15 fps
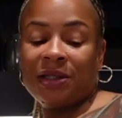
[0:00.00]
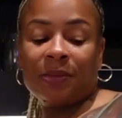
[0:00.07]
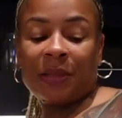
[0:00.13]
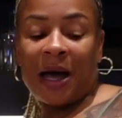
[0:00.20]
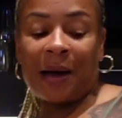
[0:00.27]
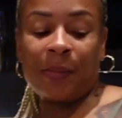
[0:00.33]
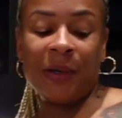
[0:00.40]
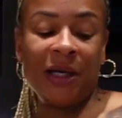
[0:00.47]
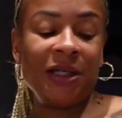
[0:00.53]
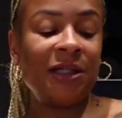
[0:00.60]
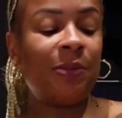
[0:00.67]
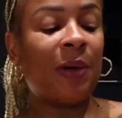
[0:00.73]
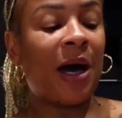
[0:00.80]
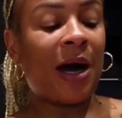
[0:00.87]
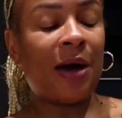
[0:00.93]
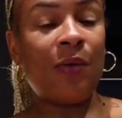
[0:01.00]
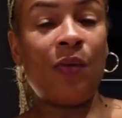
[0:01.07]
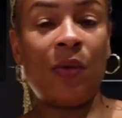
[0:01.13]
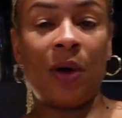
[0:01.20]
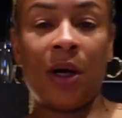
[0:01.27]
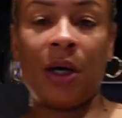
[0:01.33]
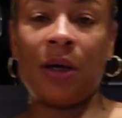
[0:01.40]
the black beans, but I
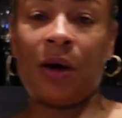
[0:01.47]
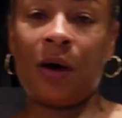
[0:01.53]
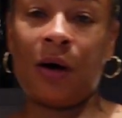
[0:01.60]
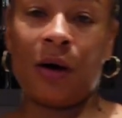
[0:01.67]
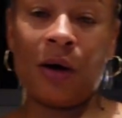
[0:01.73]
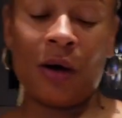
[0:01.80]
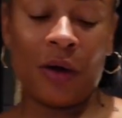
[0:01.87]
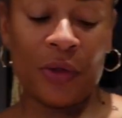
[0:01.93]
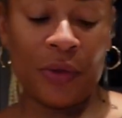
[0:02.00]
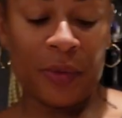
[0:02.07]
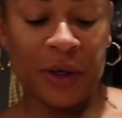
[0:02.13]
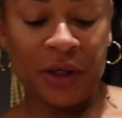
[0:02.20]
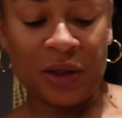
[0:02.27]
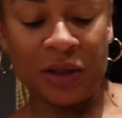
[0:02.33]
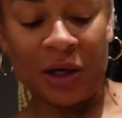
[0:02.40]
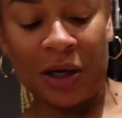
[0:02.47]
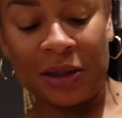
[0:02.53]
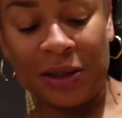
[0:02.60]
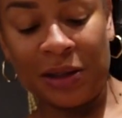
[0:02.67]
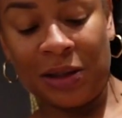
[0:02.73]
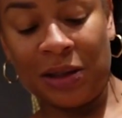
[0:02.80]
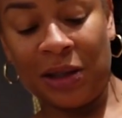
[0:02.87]
want all the rich sauce
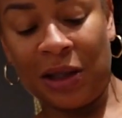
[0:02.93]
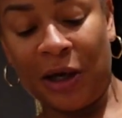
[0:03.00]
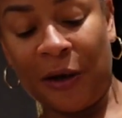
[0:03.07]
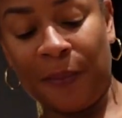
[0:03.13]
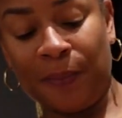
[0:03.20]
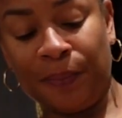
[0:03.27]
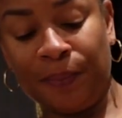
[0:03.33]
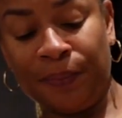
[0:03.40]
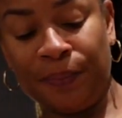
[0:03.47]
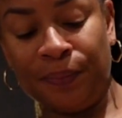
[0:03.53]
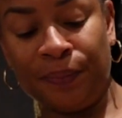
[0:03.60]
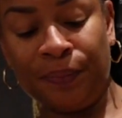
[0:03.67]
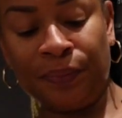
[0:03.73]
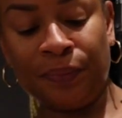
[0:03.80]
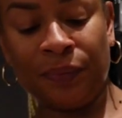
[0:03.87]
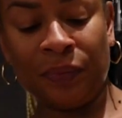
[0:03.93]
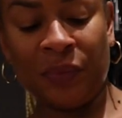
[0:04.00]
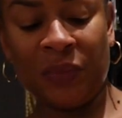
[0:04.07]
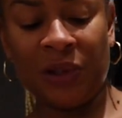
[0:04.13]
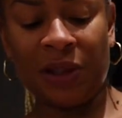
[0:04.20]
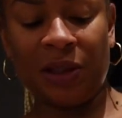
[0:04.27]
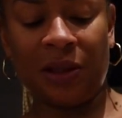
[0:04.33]
that's in there.
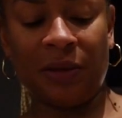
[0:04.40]
What's